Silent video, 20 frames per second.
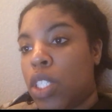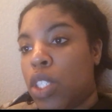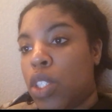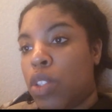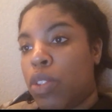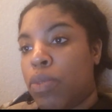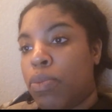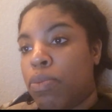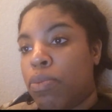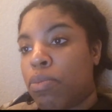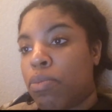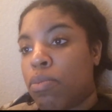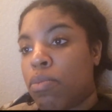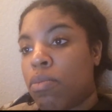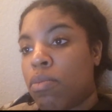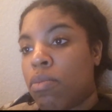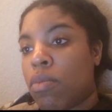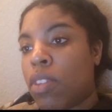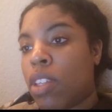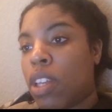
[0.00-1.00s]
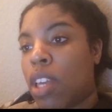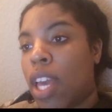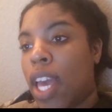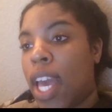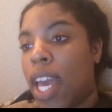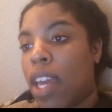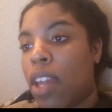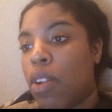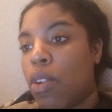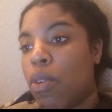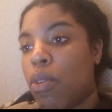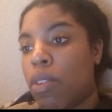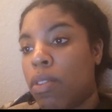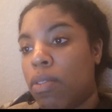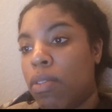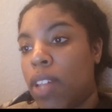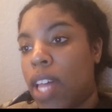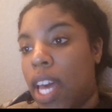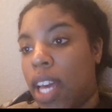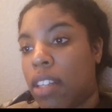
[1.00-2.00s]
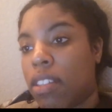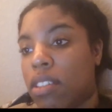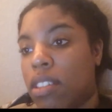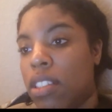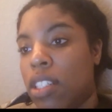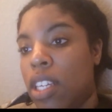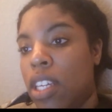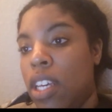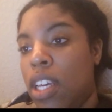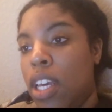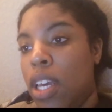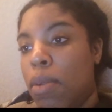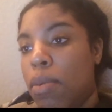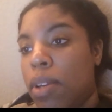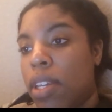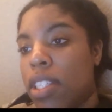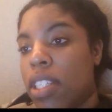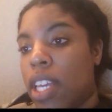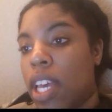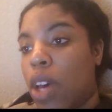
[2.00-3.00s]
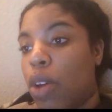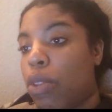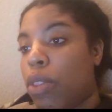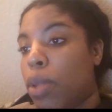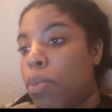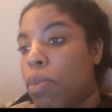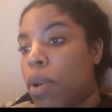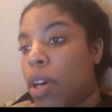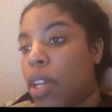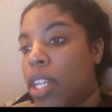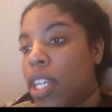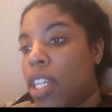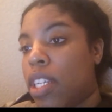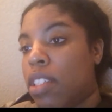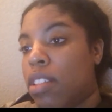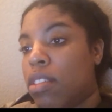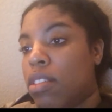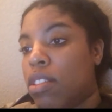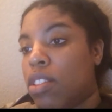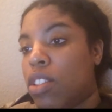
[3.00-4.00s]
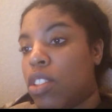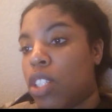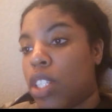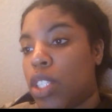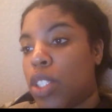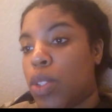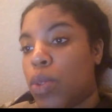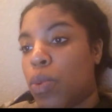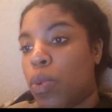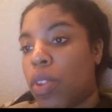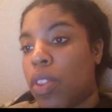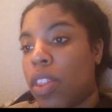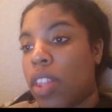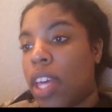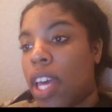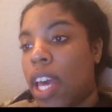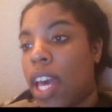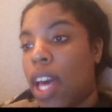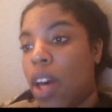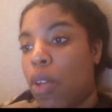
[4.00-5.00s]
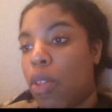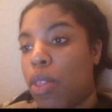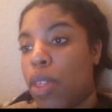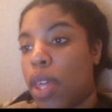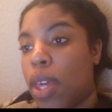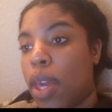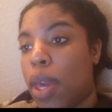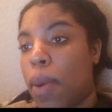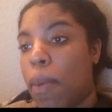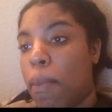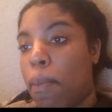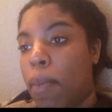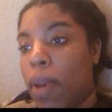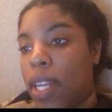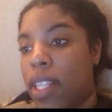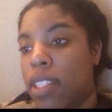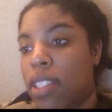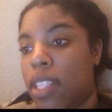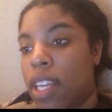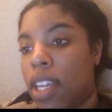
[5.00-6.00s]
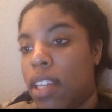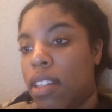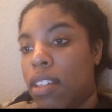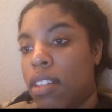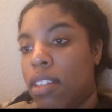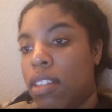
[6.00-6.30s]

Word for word: do. And reflect, because a healthy body starts with a healthy mindset.